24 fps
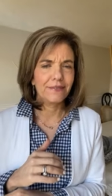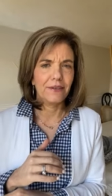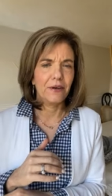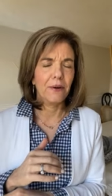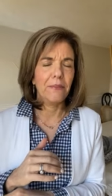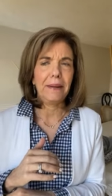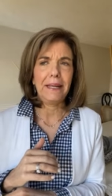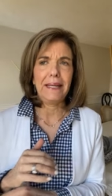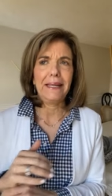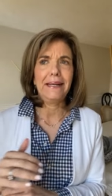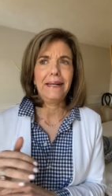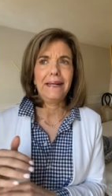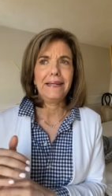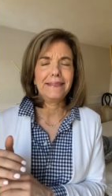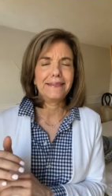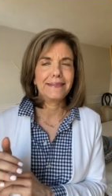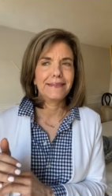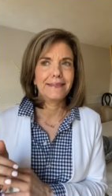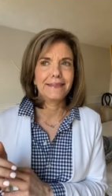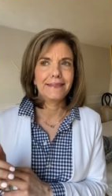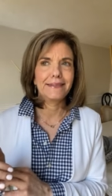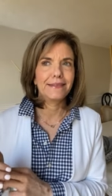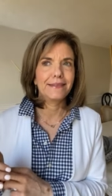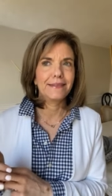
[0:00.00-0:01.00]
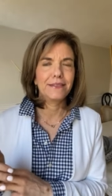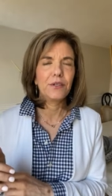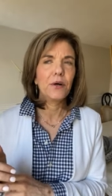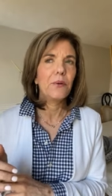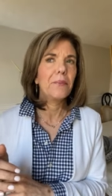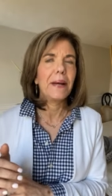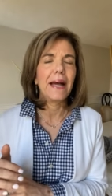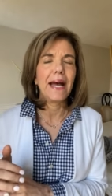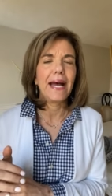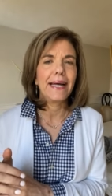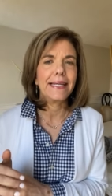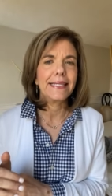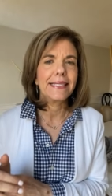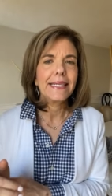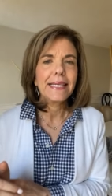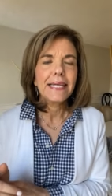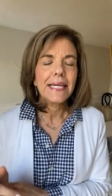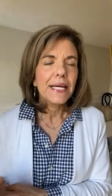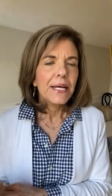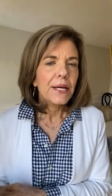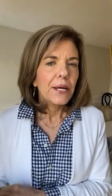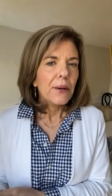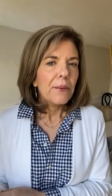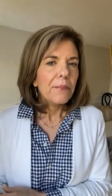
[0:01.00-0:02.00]
Oh my gosh, so bad.
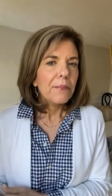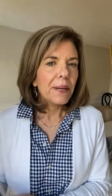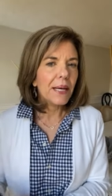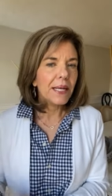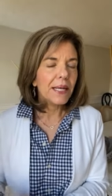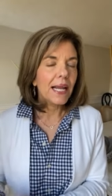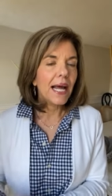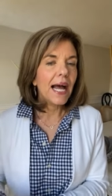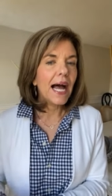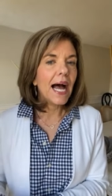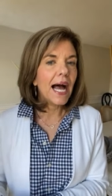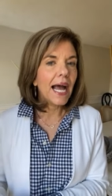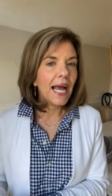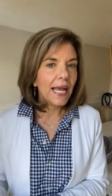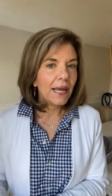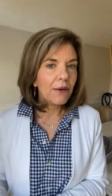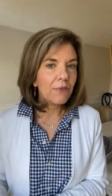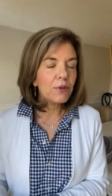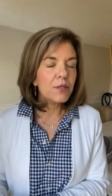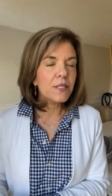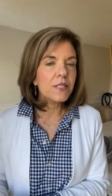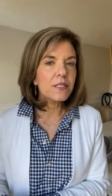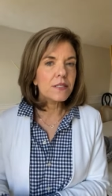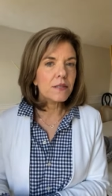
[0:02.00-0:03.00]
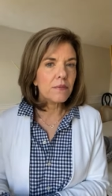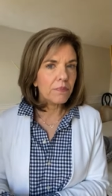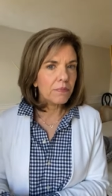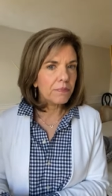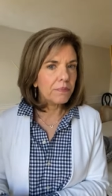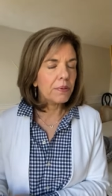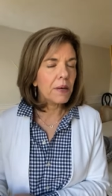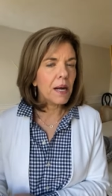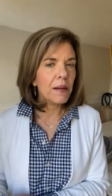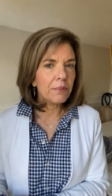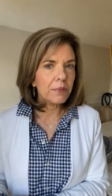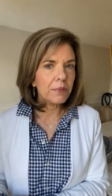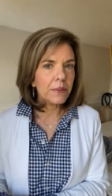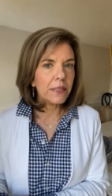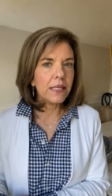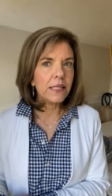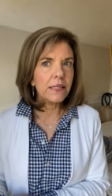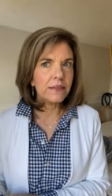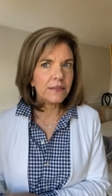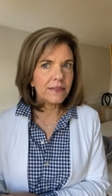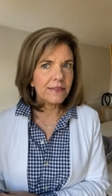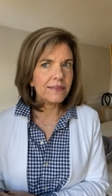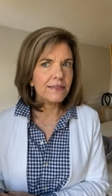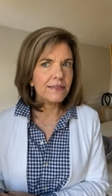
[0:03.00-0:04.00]
But I was
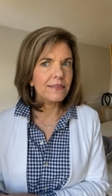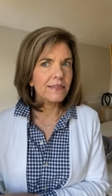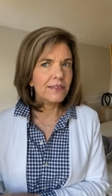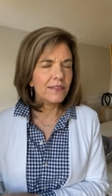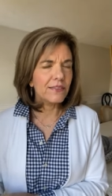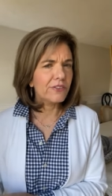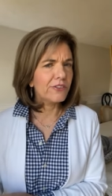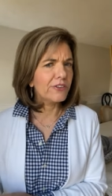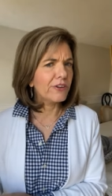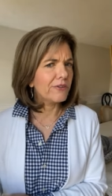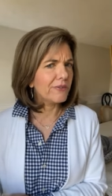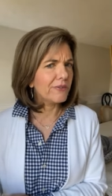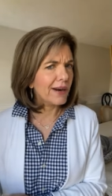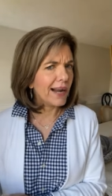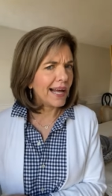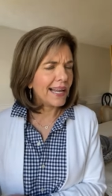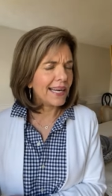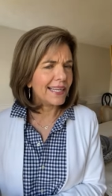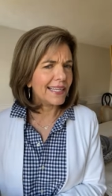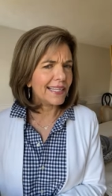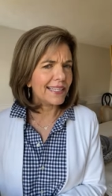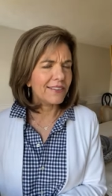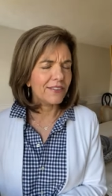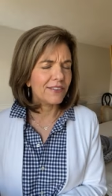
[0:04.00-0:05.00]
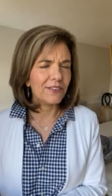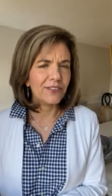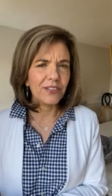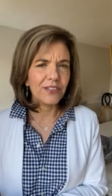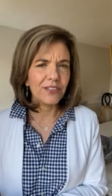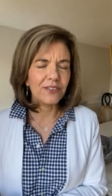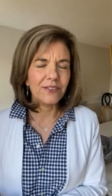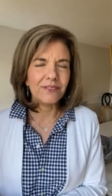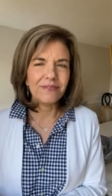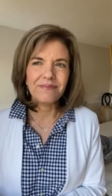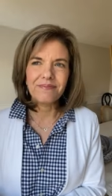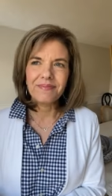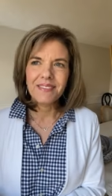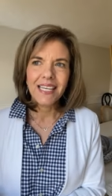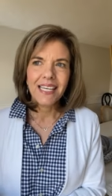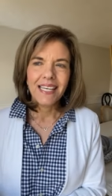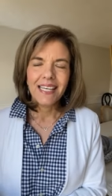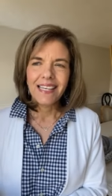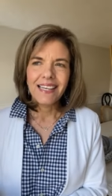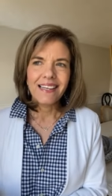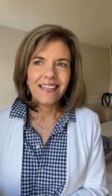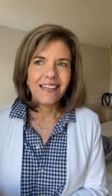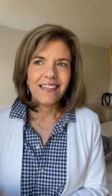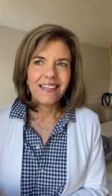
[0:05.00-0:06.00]
probably a little neurotic or a little
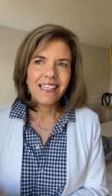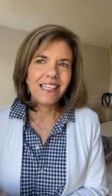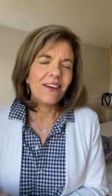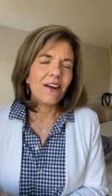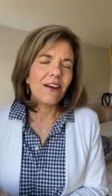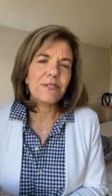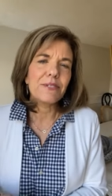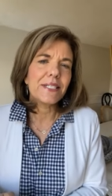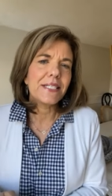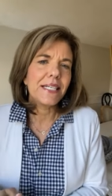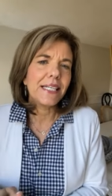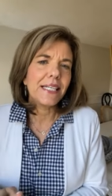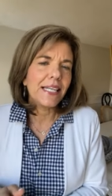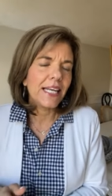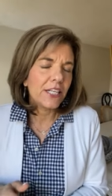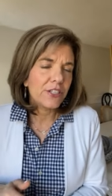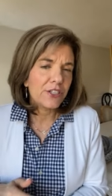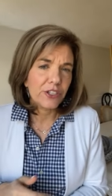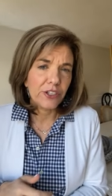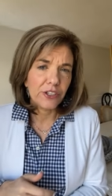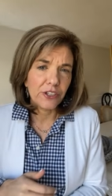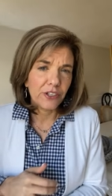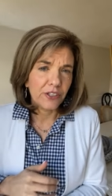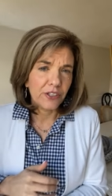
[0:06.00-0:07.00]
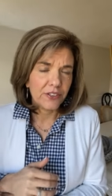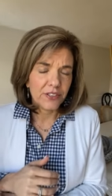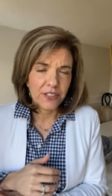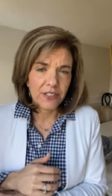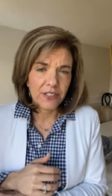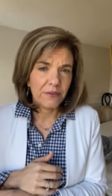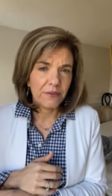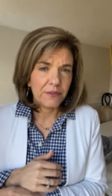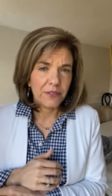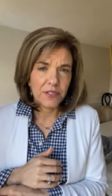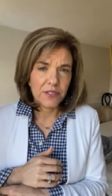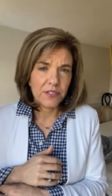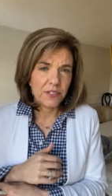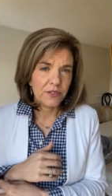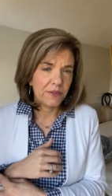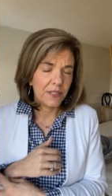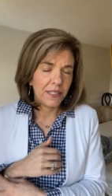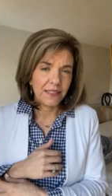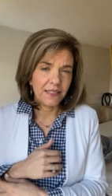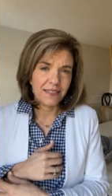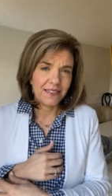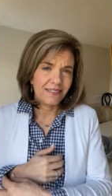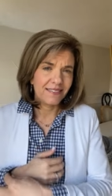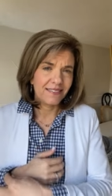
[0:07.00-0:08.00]
you know, I was a teenage girl, so I was
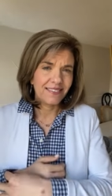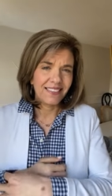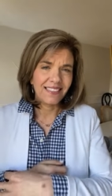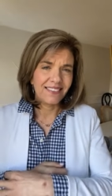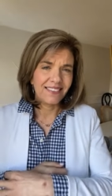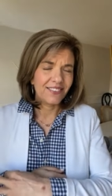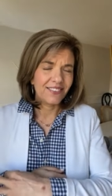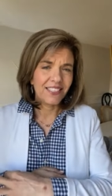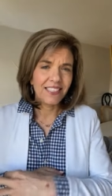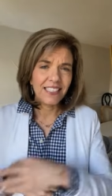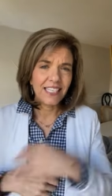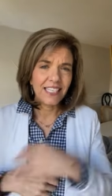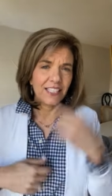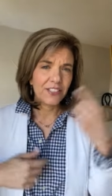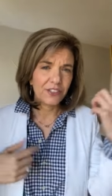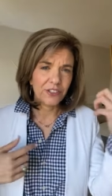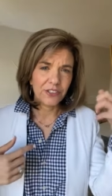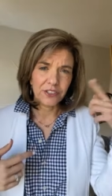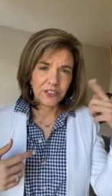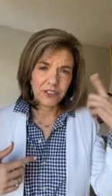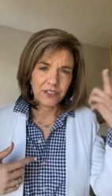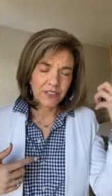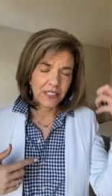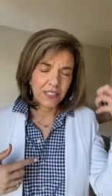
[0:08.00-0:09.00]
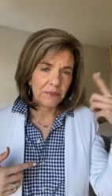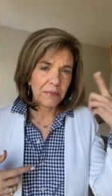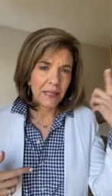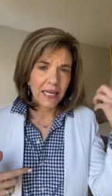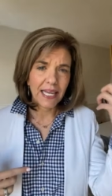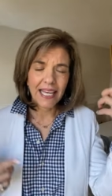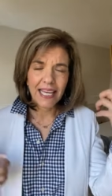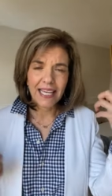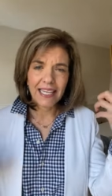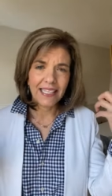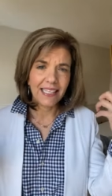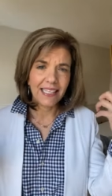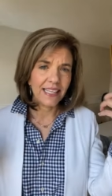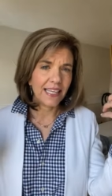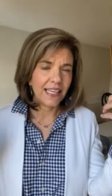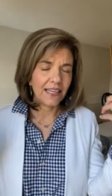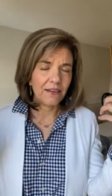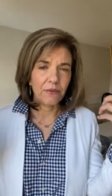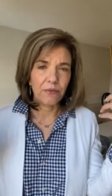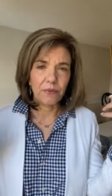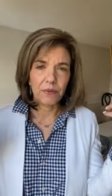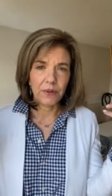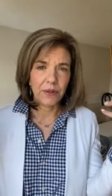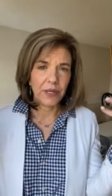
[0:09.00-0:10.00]
doing the, you know, teenage girl in my head,
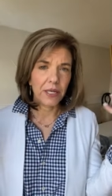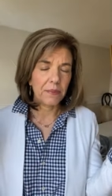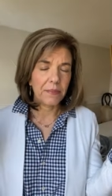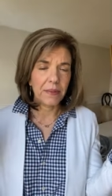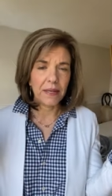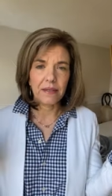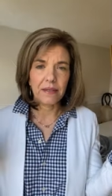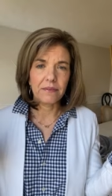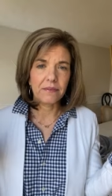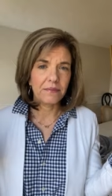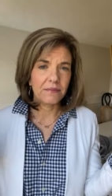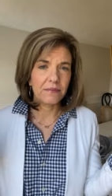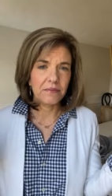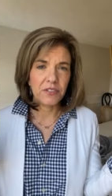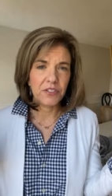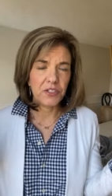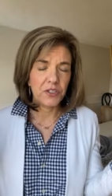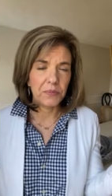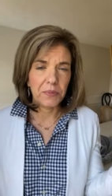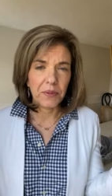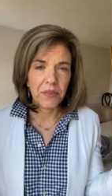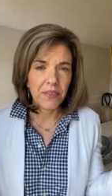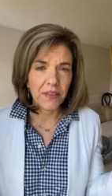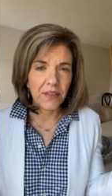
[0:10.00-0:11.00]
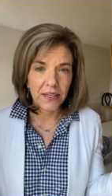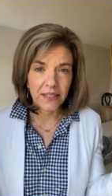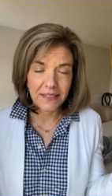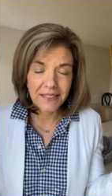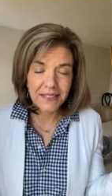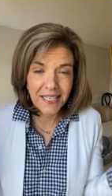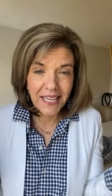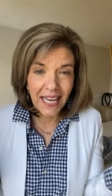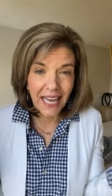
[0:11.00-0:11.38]
like worrying about stupid things